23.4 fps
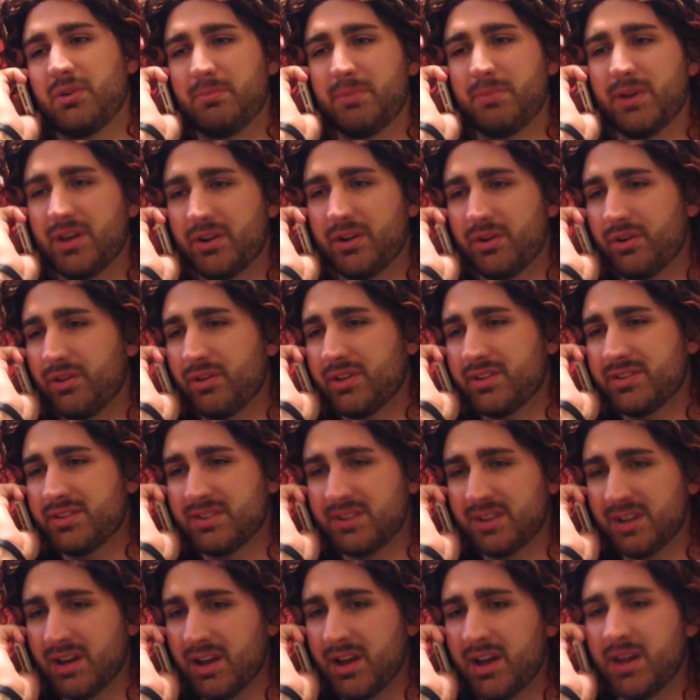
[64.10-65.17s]
to bed early
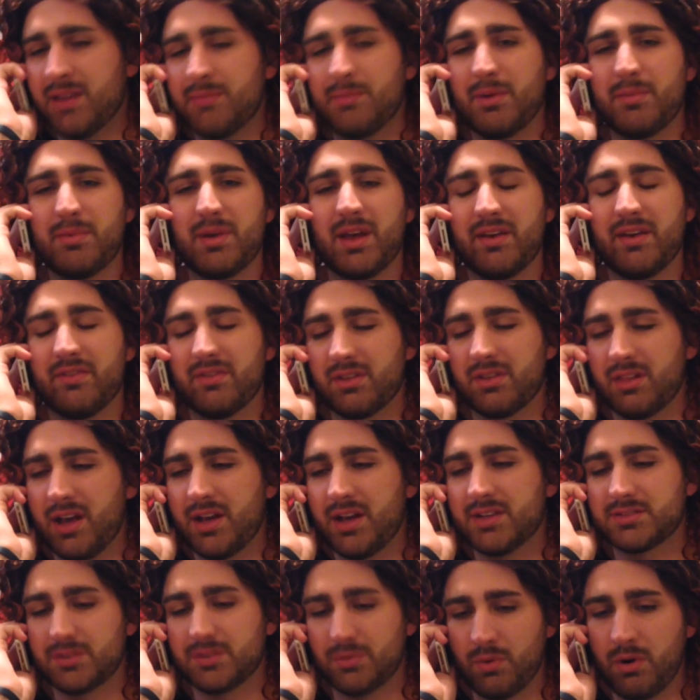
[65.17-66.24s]
tonight, maybe have a
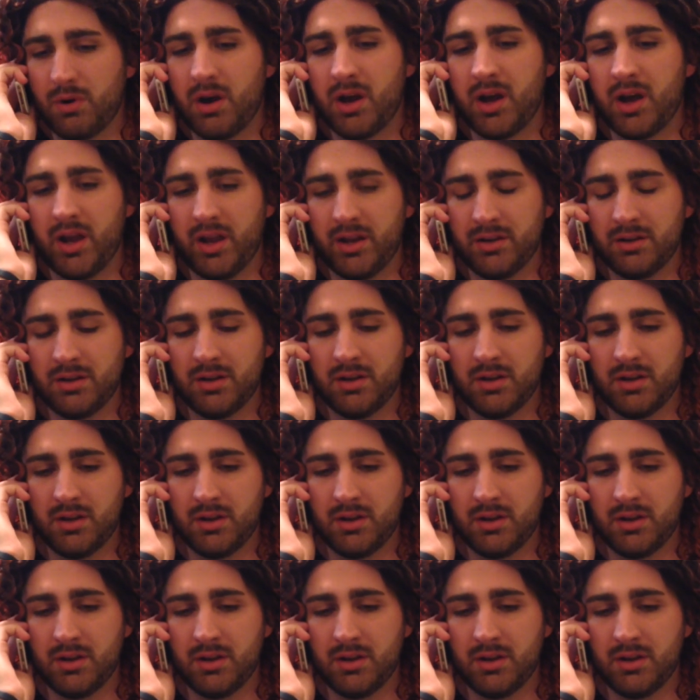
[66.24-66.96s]
glass of wine.